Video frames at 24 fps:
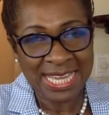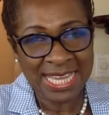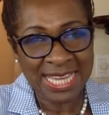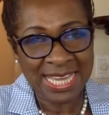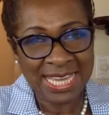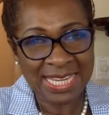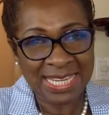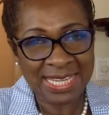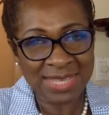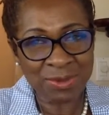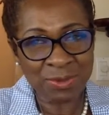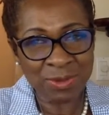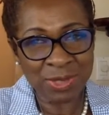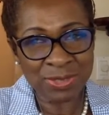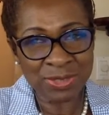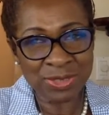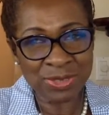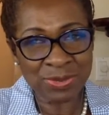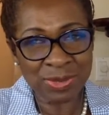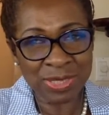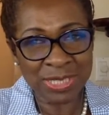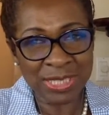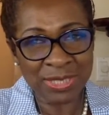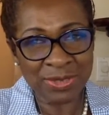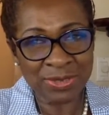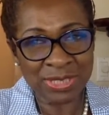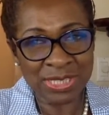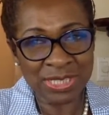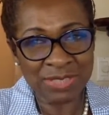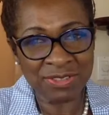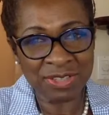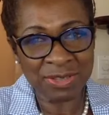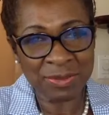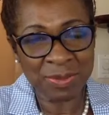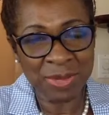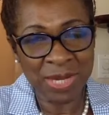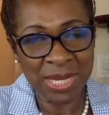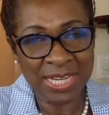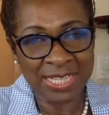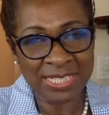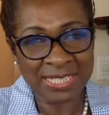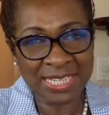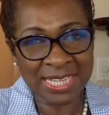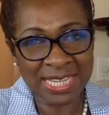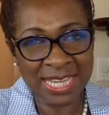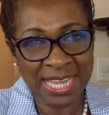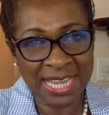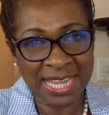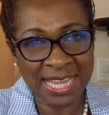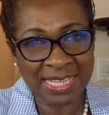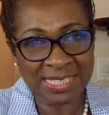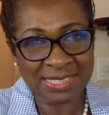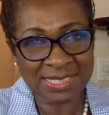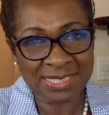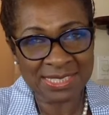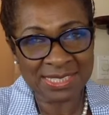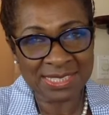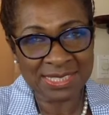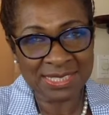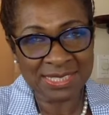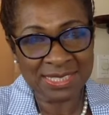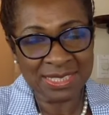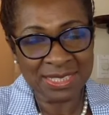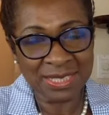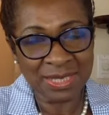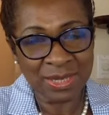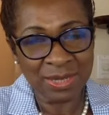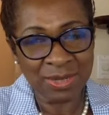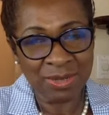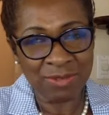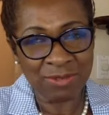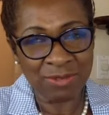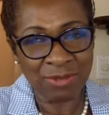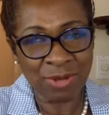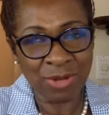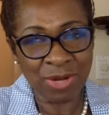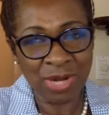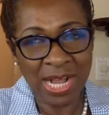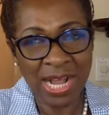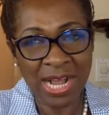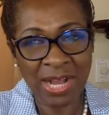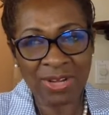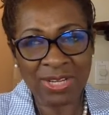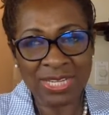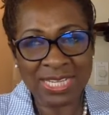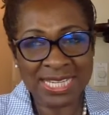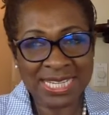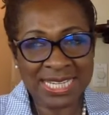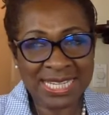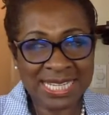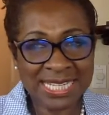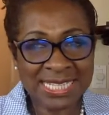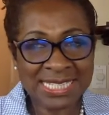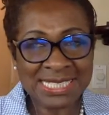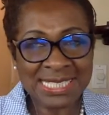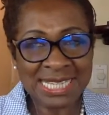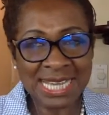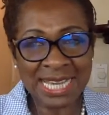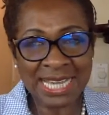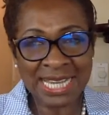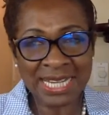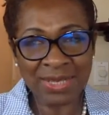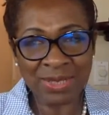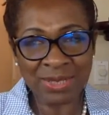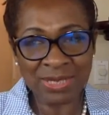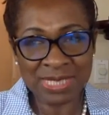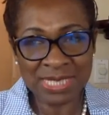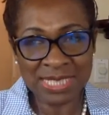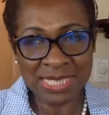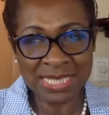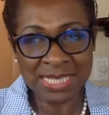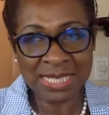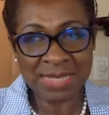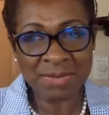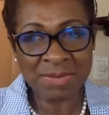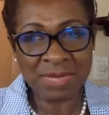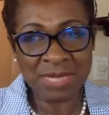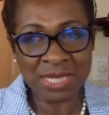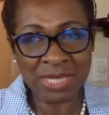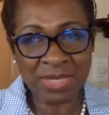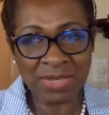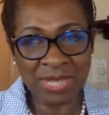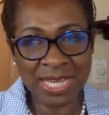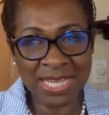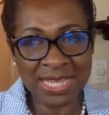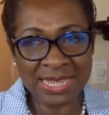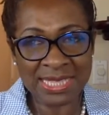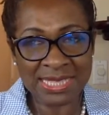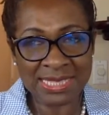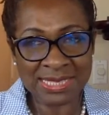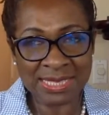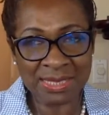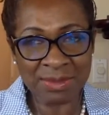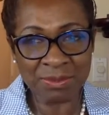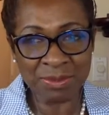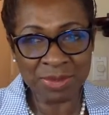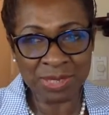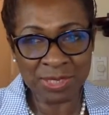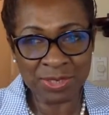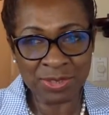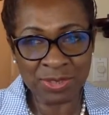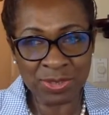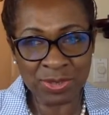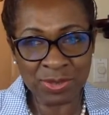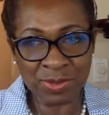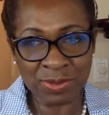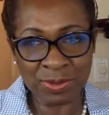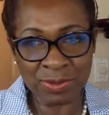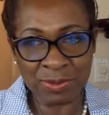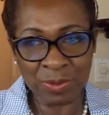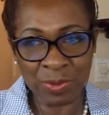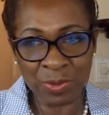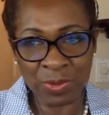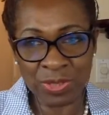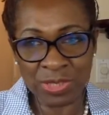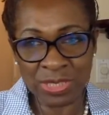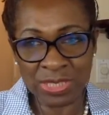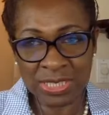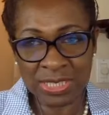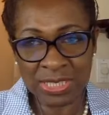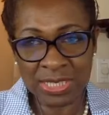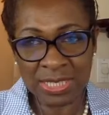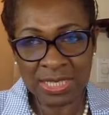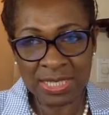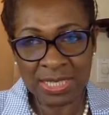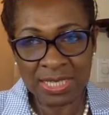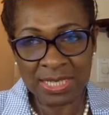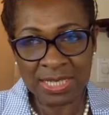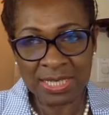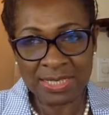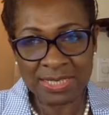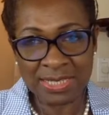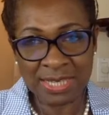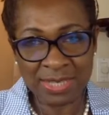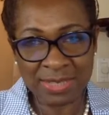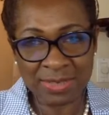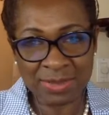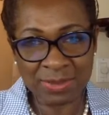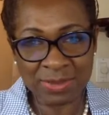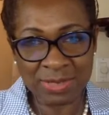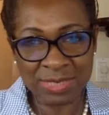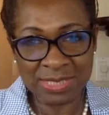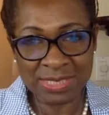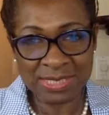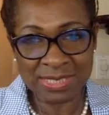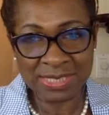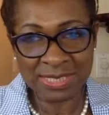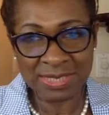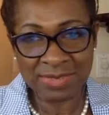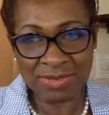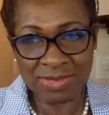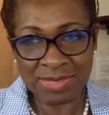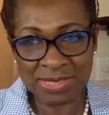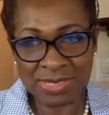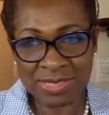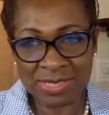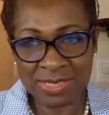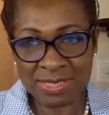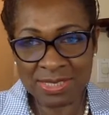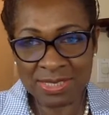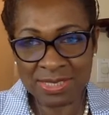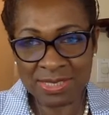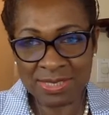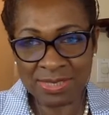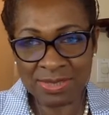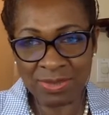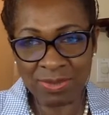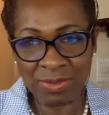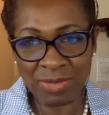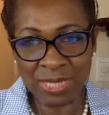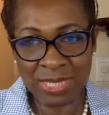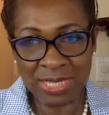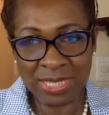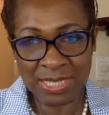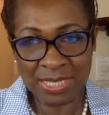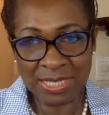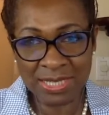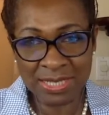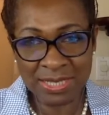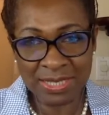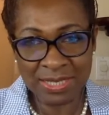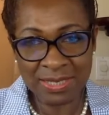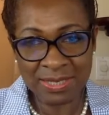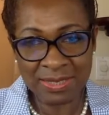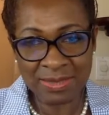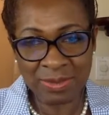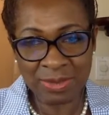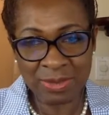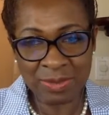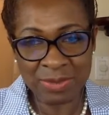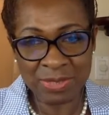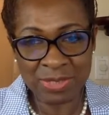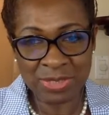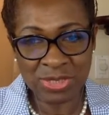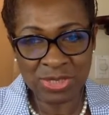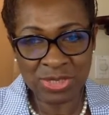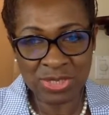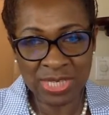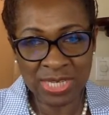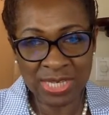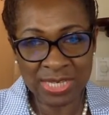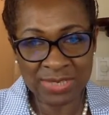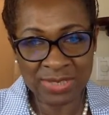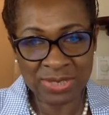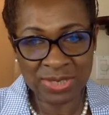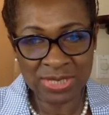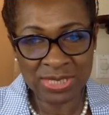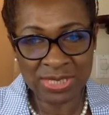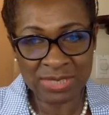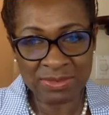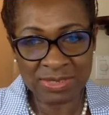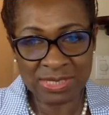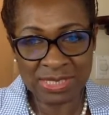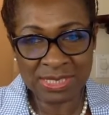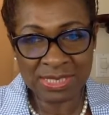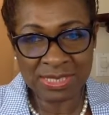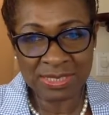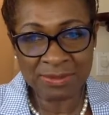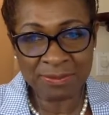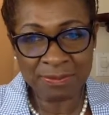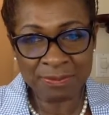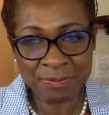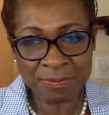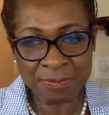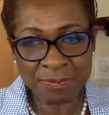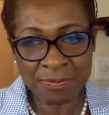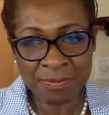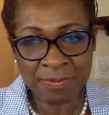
and at the Wellness Radio TV podcast. For our entire team here at the Timbuktu Report, Dr. Rick Stevenson is away. We miss you, Dr. Stevenson.